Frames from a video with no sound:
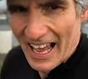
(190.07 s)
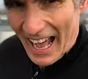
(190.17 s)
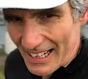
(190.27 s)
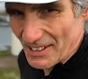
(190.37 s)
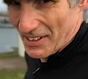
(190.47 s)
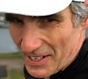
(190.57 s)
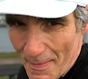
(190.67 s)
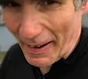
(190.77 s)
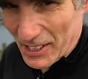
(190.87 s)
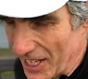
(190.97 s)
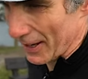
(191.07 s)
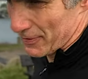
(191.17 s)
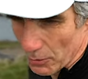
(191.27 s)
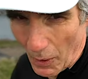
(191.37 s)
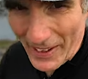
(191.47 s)
As you can imagine,
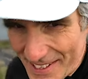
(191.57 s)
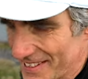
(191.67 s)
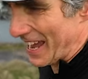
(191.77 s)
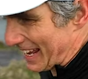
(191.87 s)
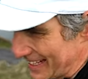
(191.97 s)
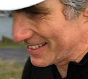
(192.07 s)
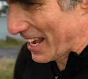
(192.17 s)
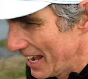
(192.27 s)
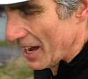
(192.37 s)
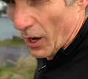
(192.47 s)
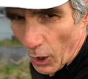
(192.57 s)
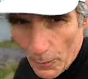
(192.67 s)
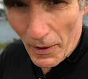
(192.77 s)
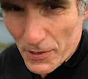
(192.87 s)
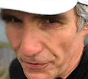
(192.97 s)
after Wednesday's
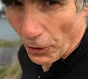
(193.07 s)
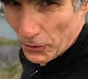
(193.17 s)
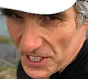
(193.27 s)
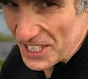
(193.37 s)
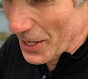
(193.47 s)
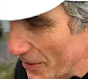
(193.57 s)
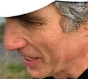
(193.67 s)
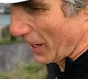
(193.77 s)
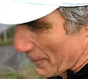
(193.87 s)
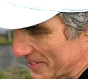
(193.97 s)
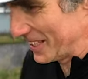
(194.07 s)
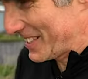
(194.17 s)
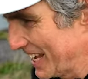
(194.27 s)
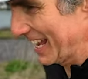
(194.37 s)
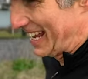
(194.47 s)
almost 42
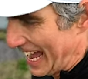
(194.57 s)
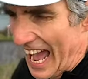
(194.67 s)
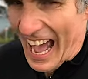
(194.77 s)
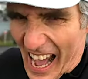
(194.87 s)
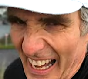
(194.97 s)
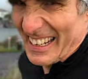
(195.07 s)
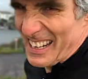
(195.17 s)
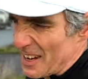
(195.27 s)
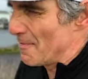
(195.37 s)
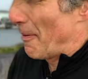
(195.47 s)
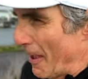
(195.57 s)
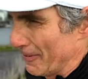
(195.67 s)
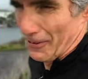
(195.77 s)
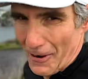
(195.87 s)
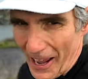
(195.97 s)
kilometers, I needed a bit
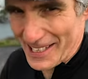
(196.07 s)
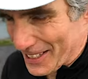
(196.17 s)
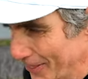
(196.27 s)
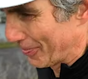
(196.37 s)
of a rest on